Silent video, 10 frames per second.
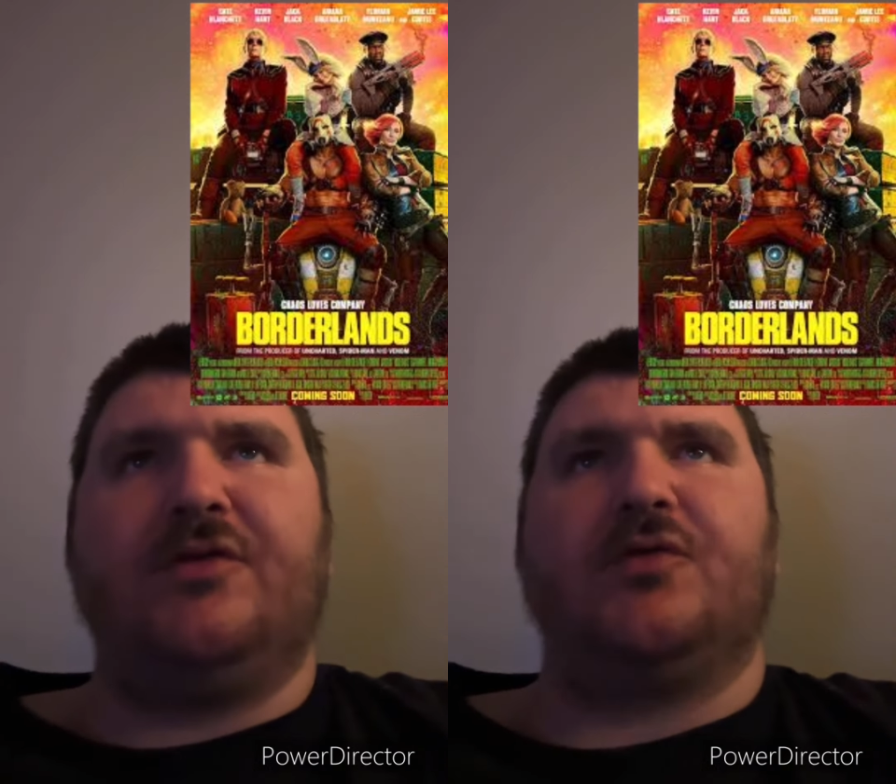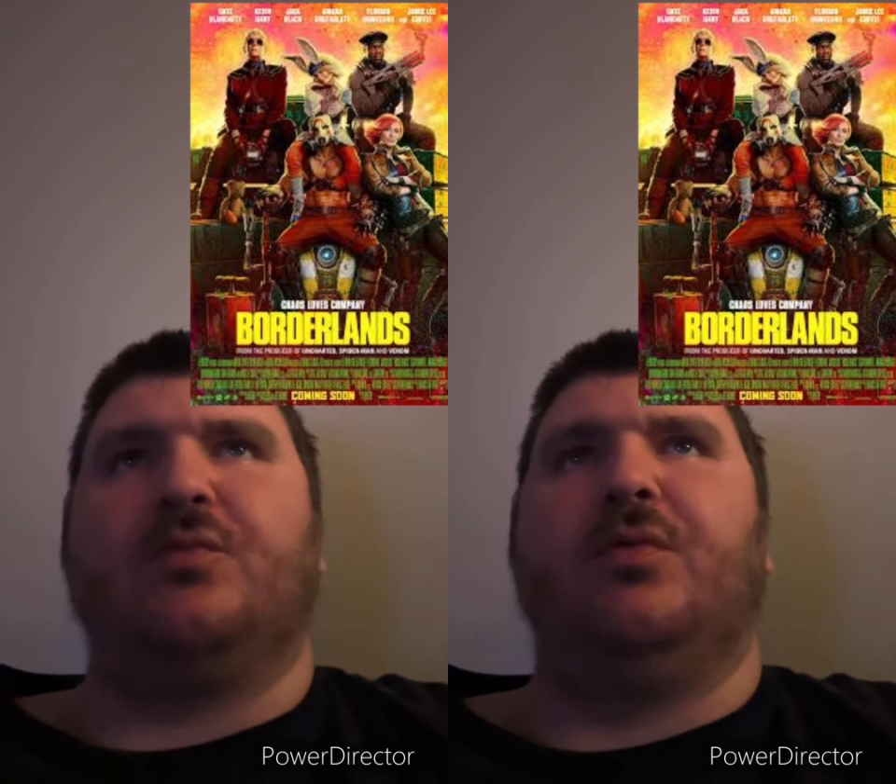
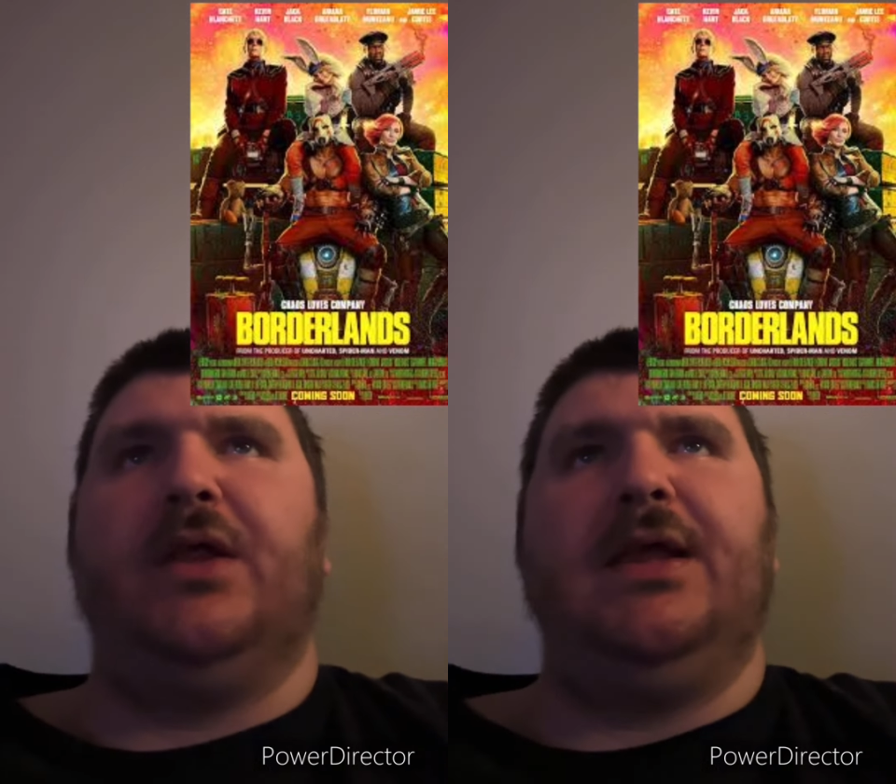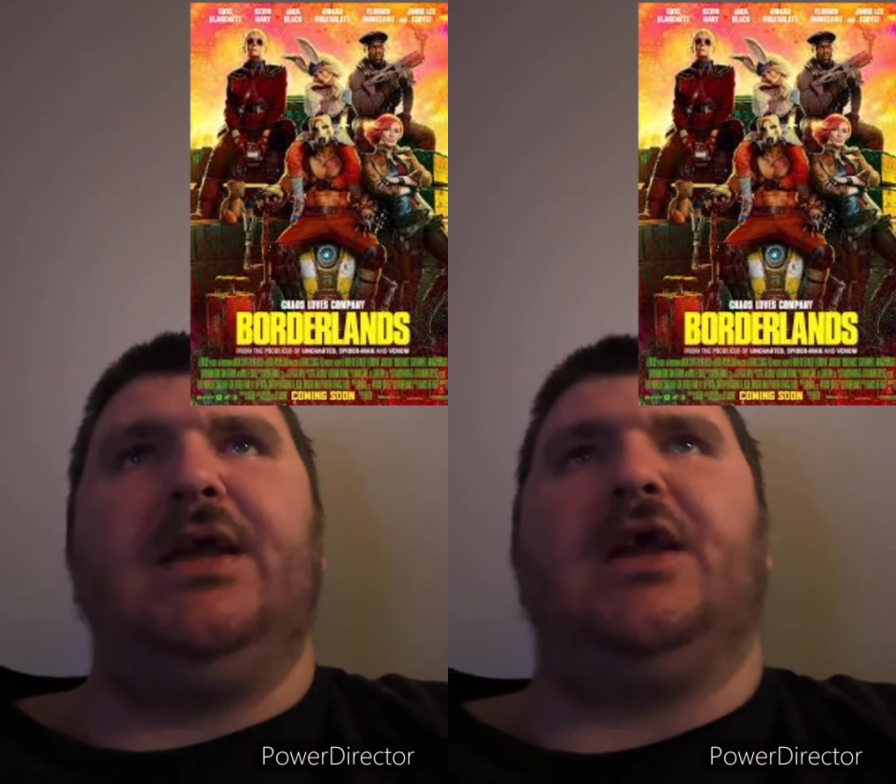was
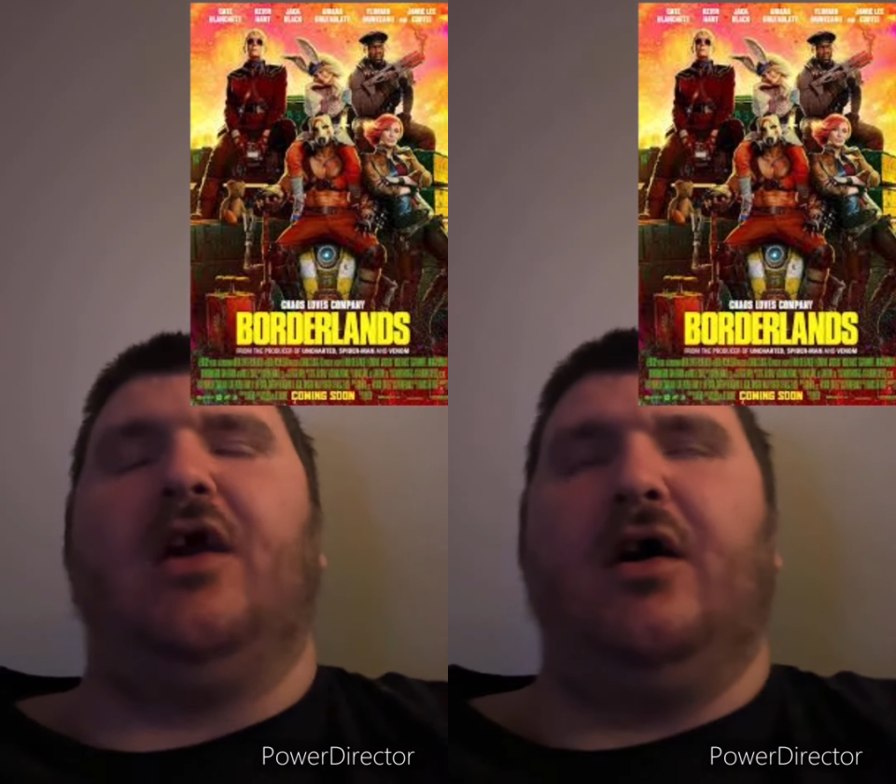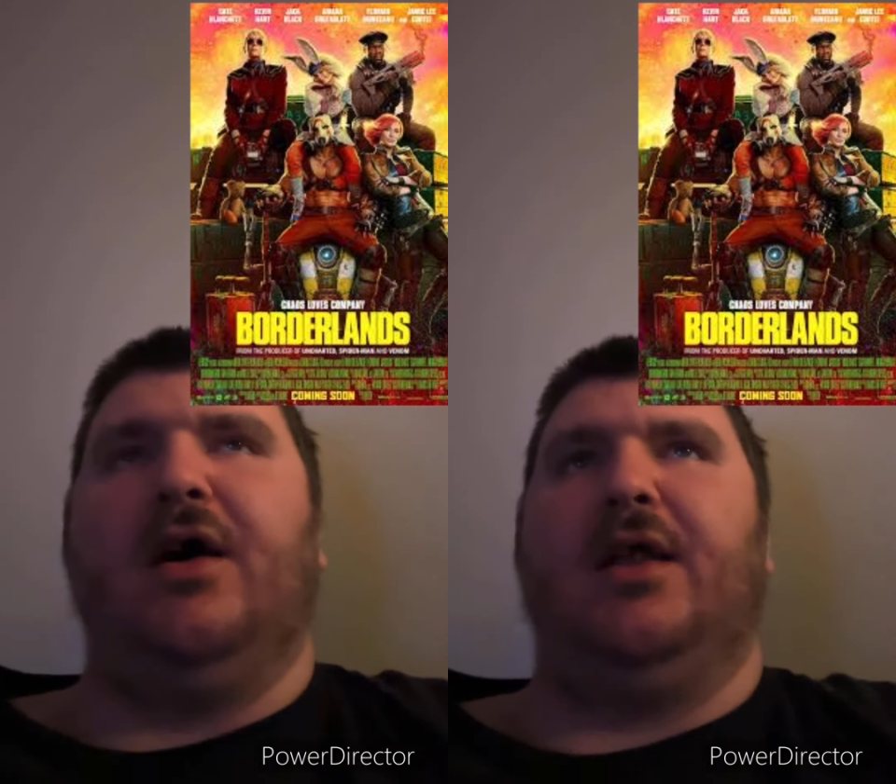really
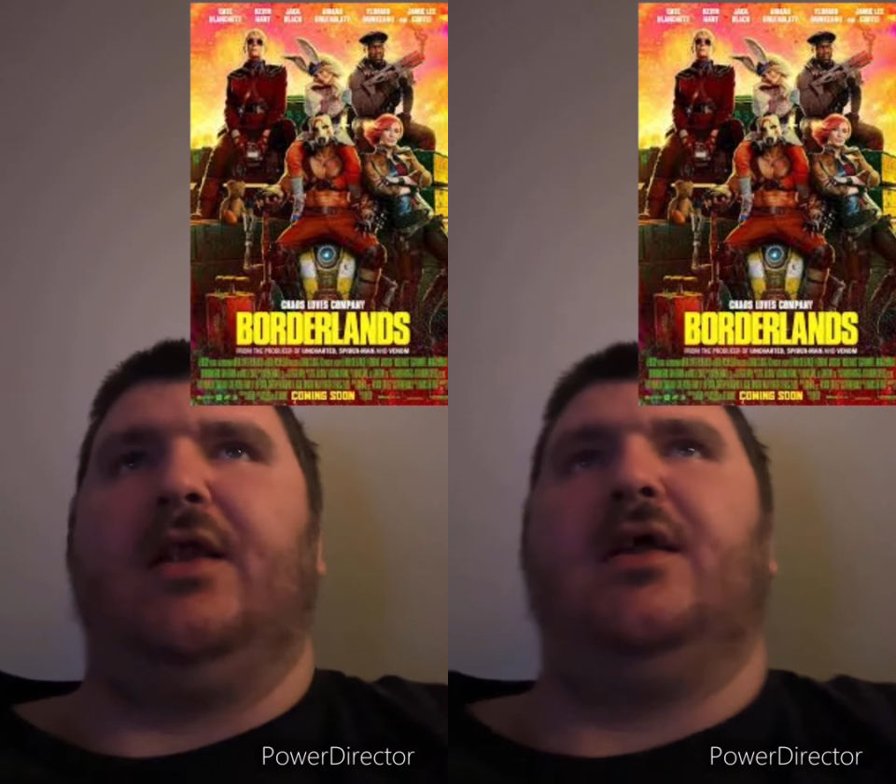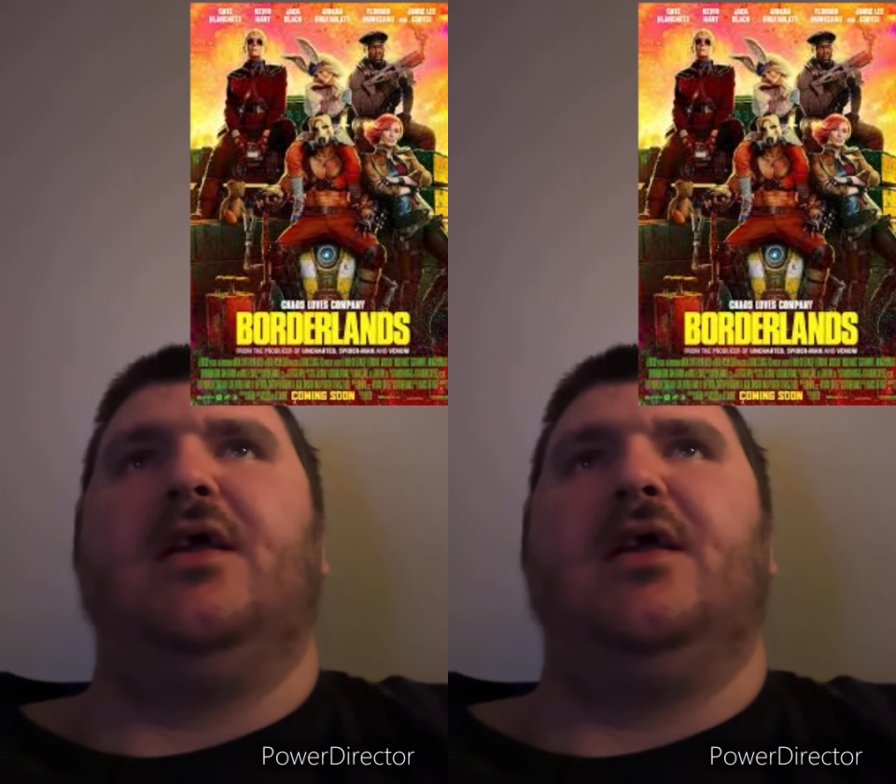good.